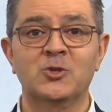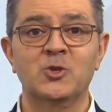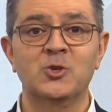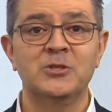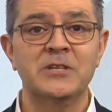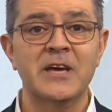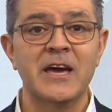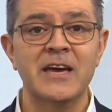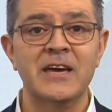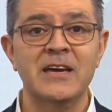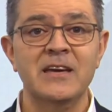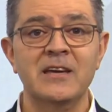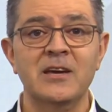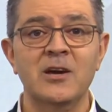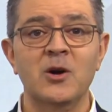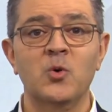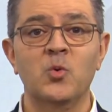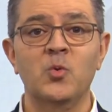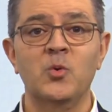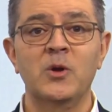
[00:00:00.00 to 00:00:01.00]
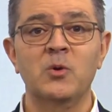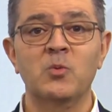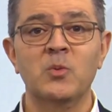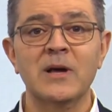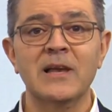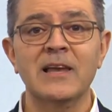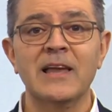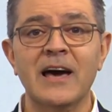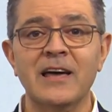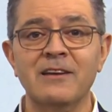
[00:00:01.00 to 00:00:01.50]
Today, we
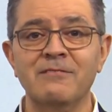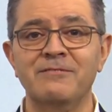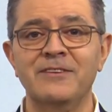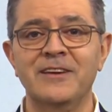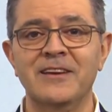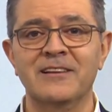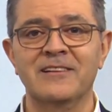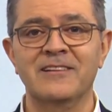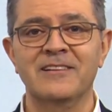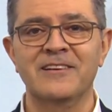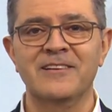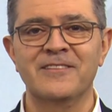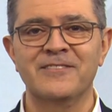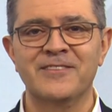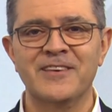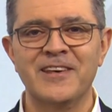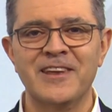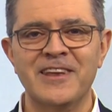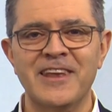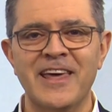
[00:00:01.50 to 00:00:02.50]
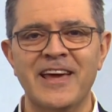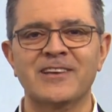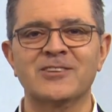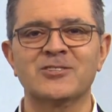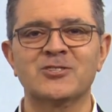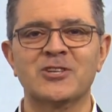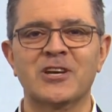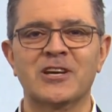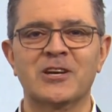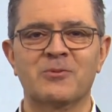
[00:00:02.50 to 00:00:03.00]
will unveil the
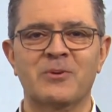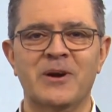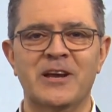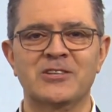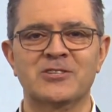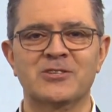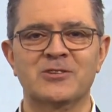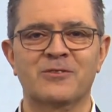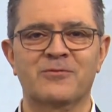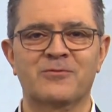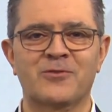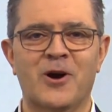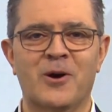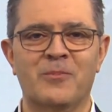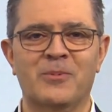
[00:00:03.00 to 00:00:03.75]
next generation of